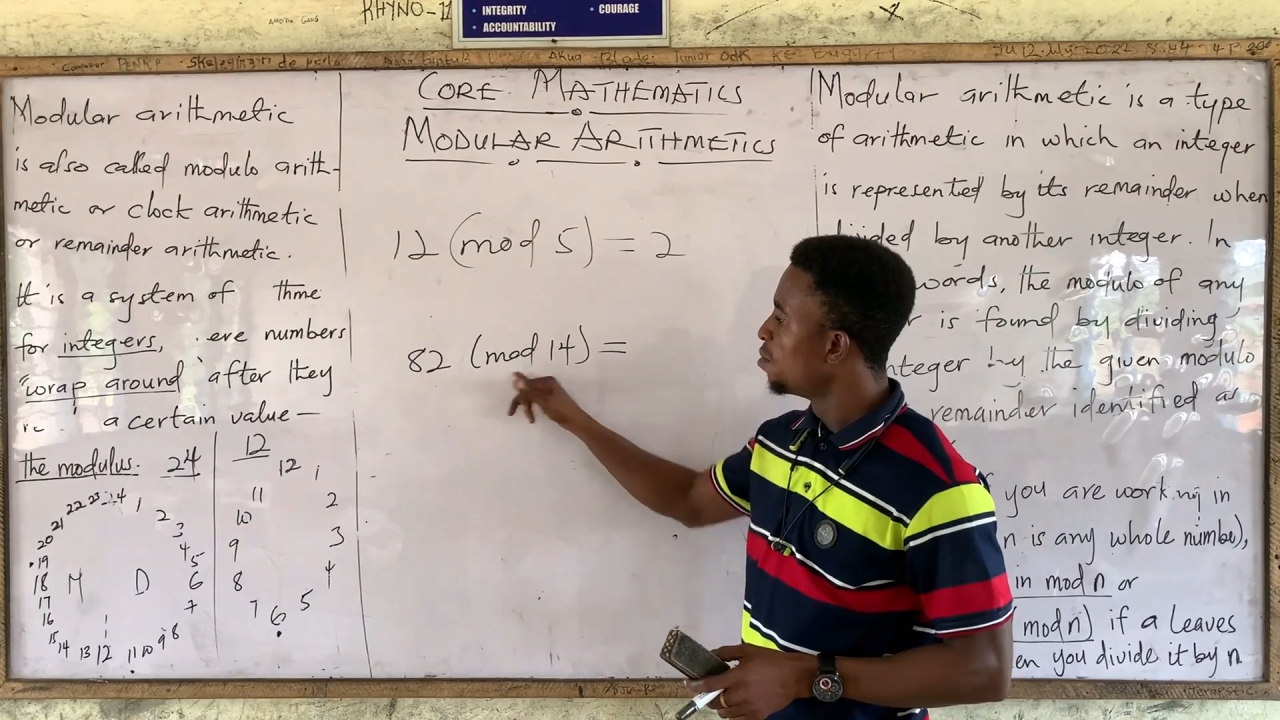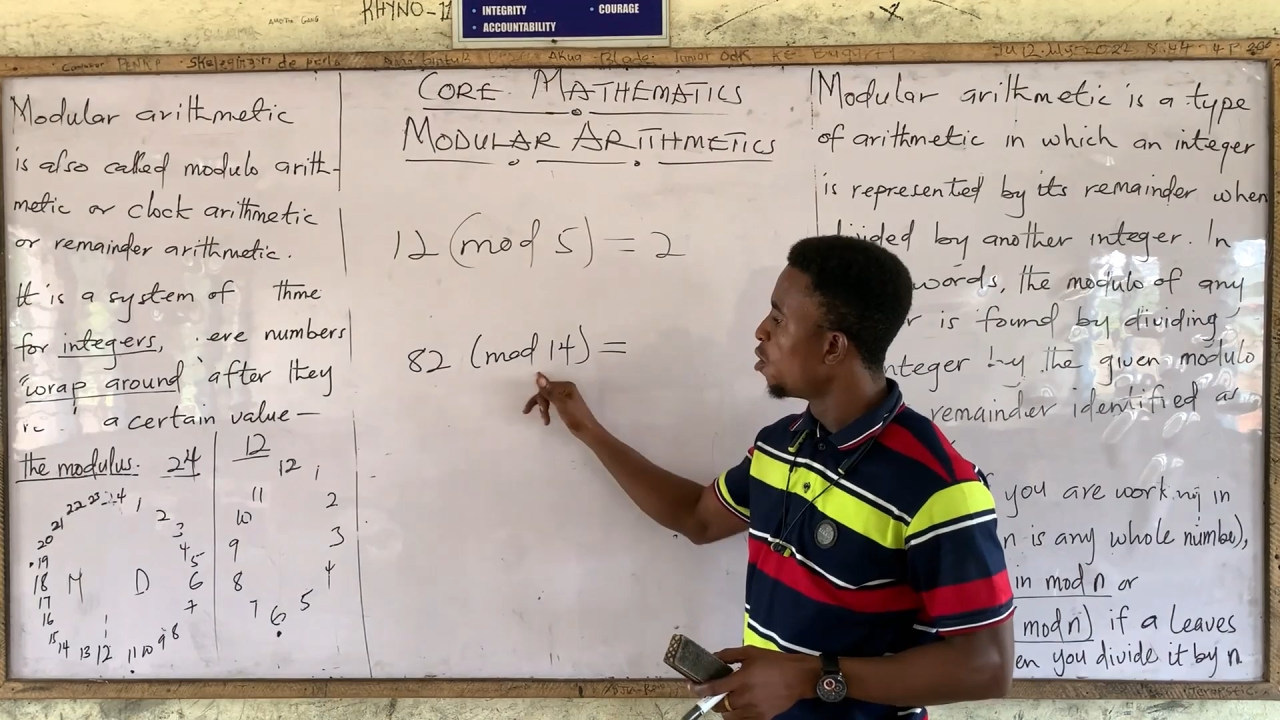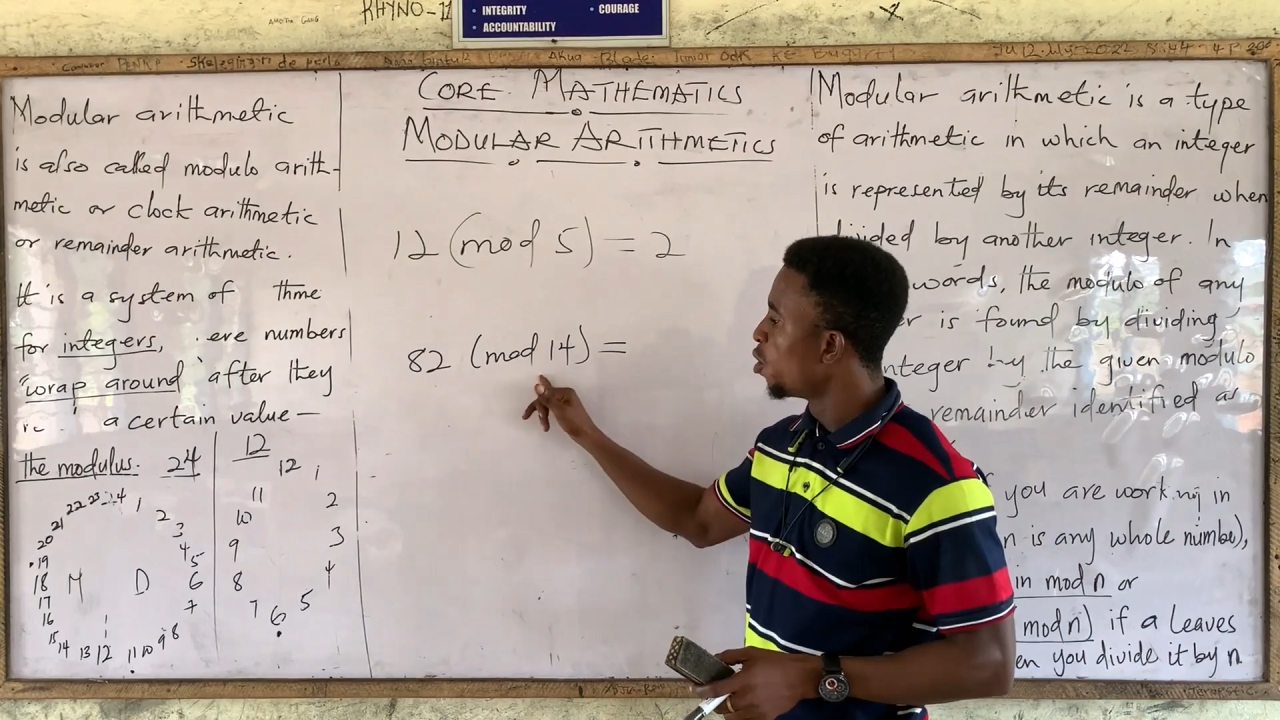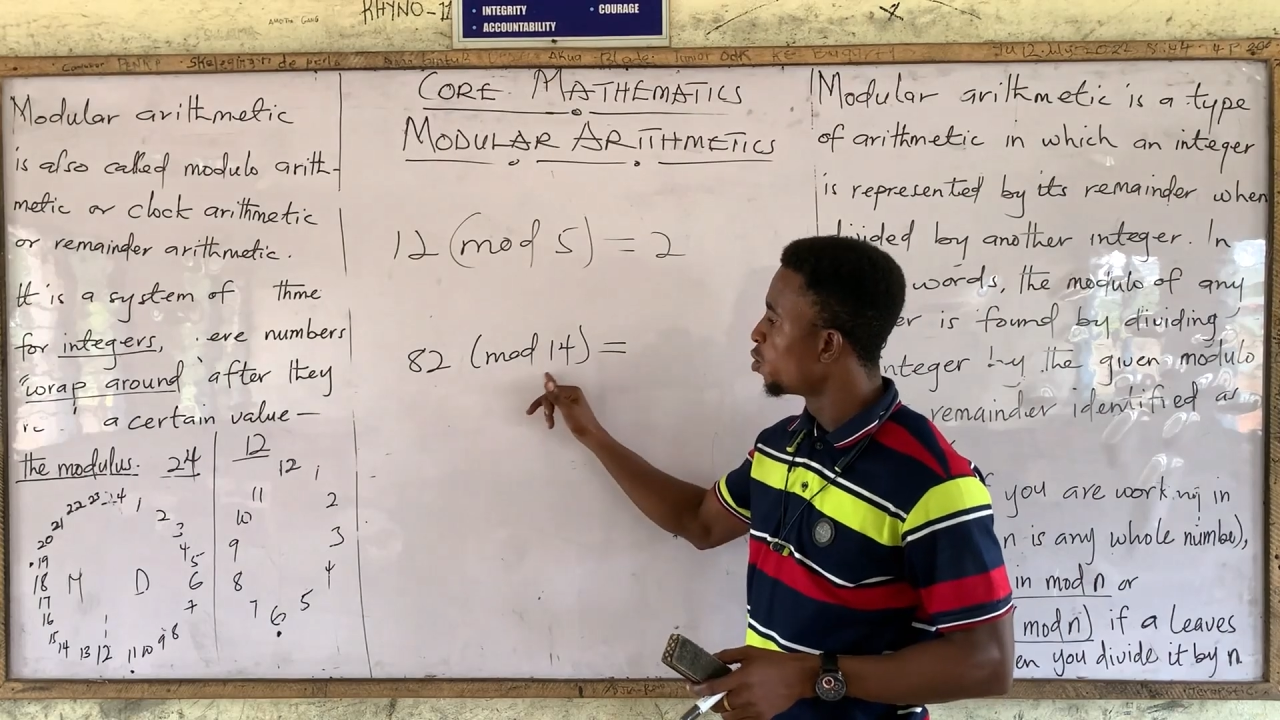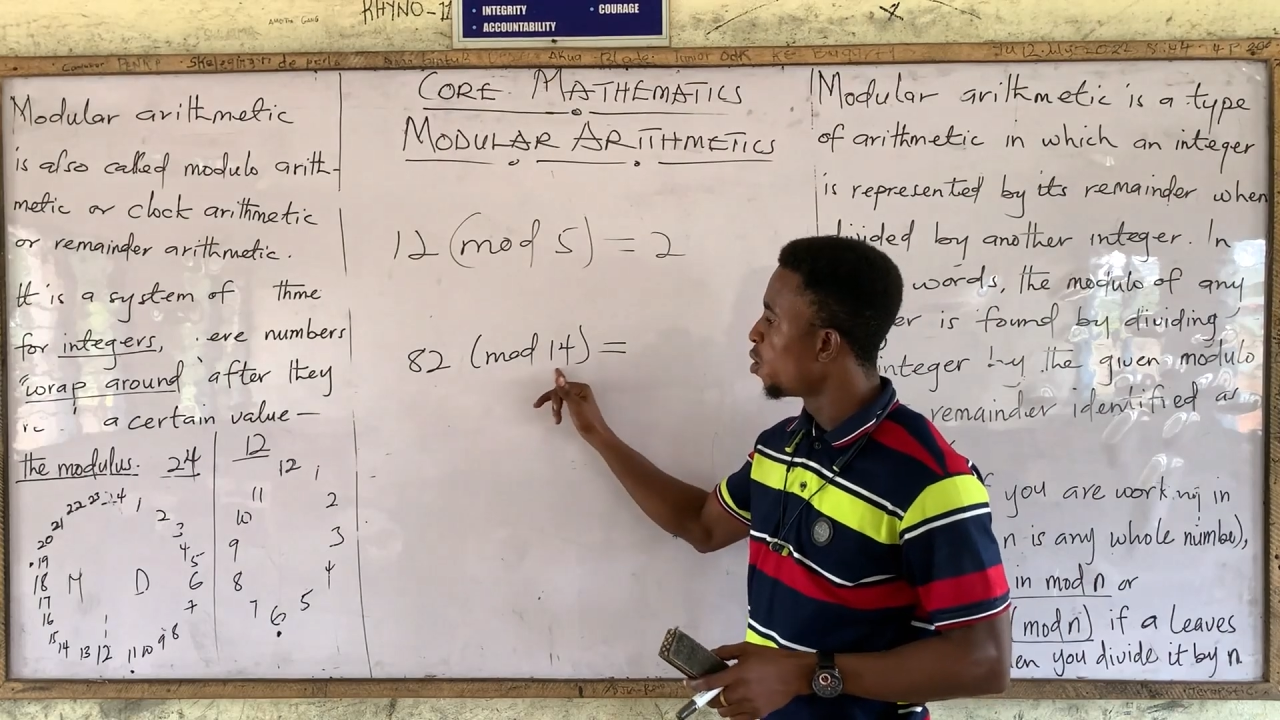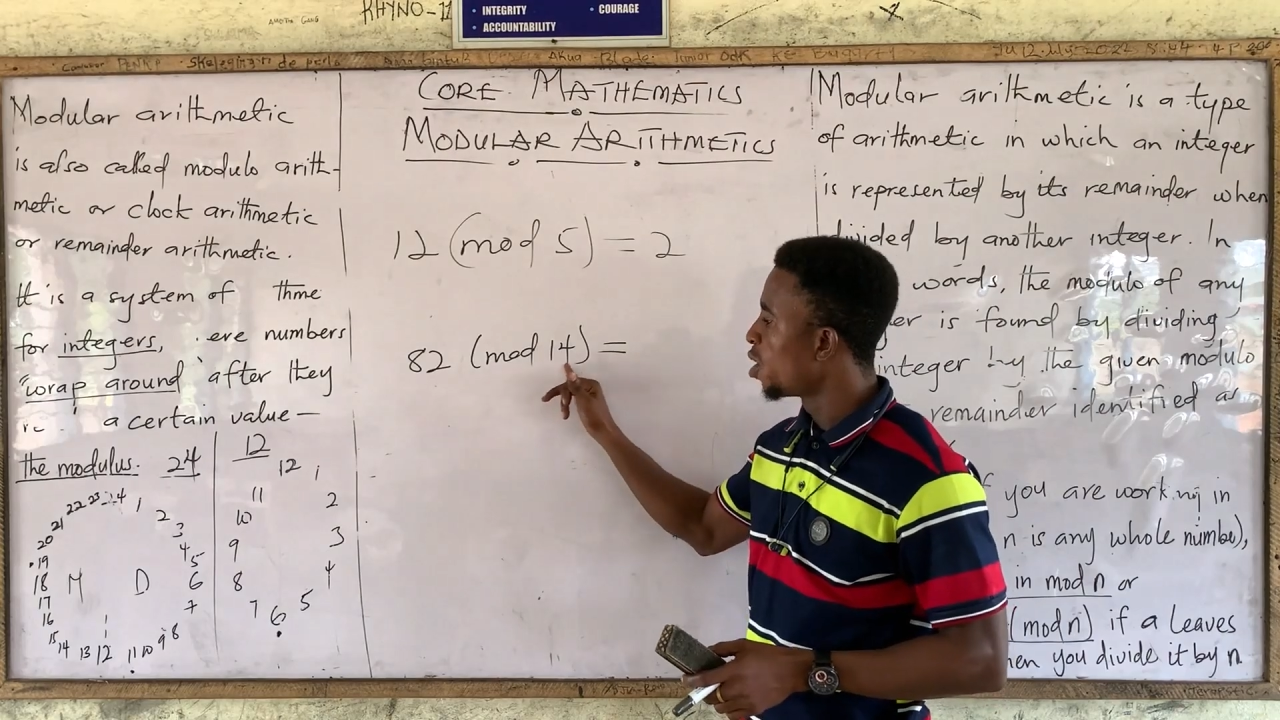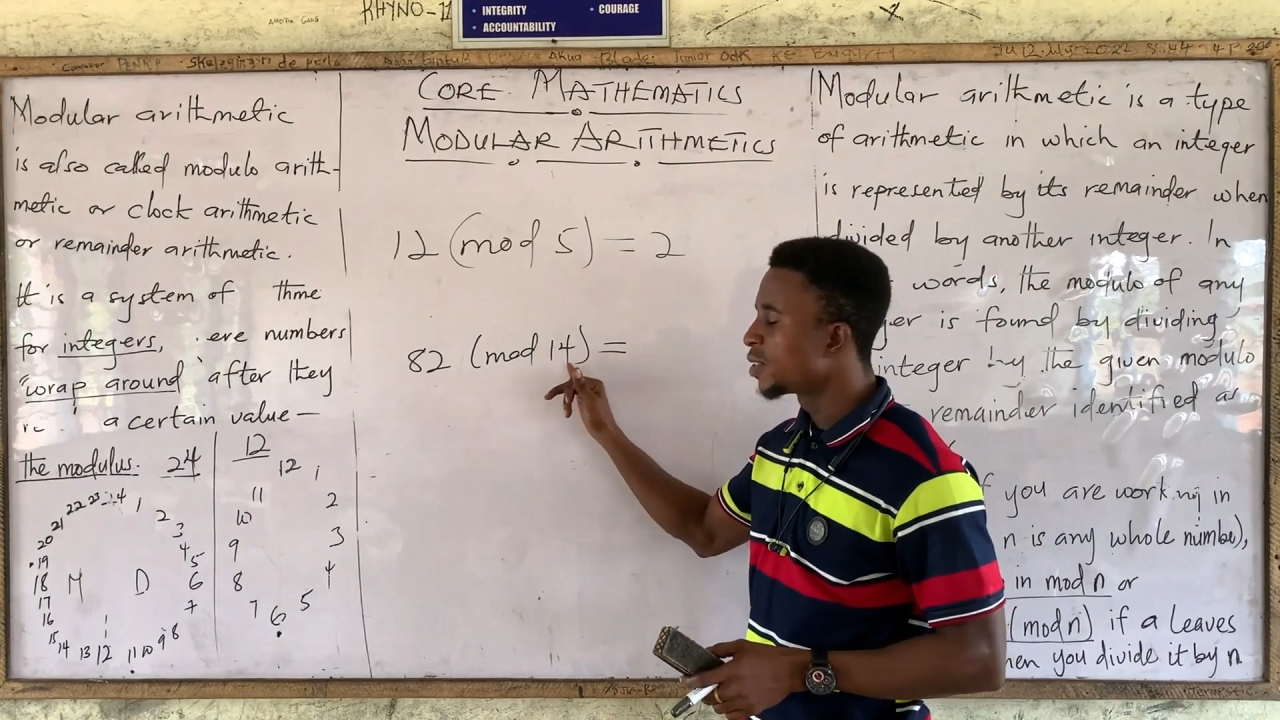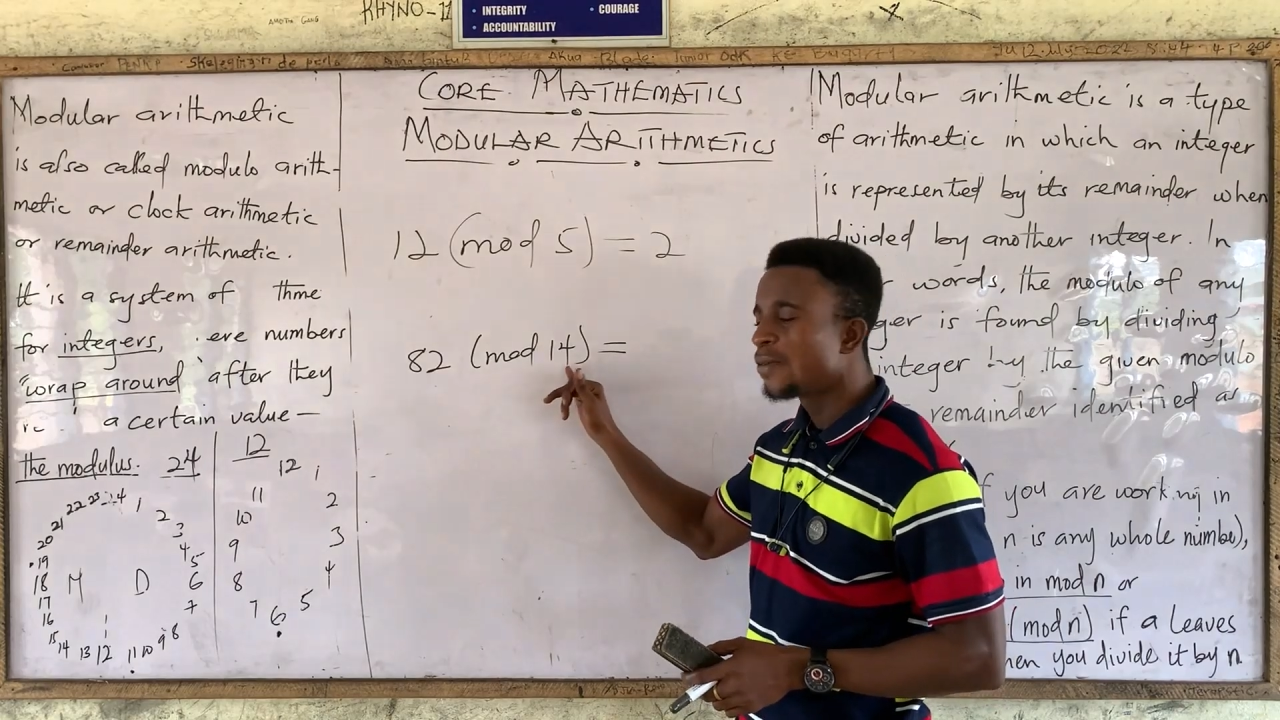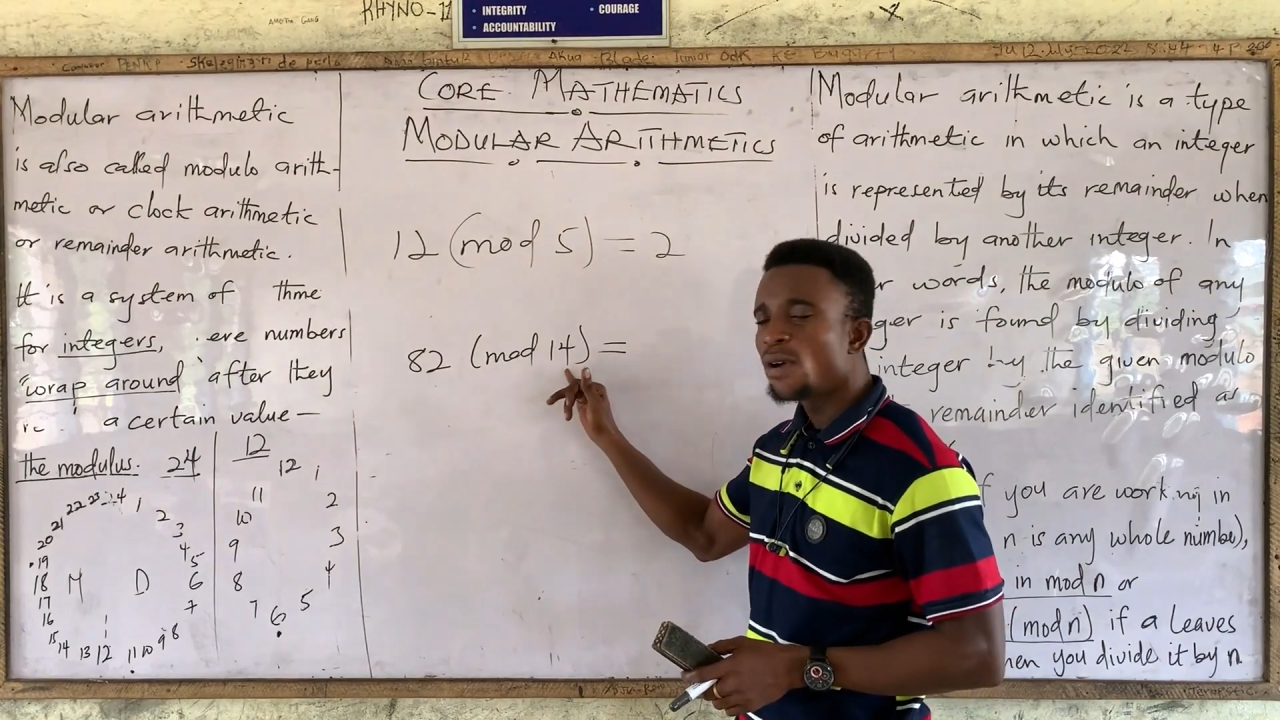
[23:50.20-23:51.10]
mode what?